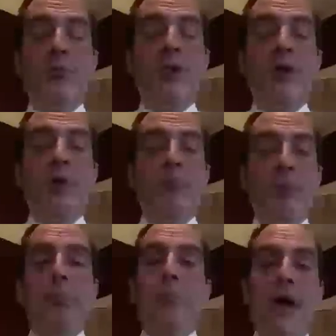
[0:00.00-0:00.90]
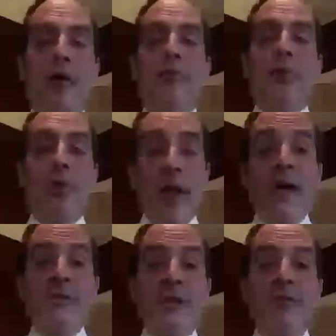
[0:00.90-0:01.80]
be prepared for it
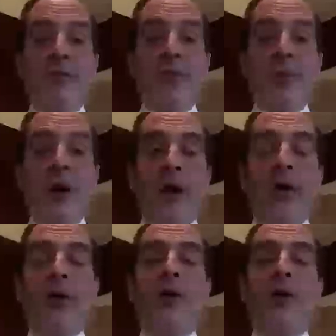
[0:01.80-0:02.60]
lasting for a while,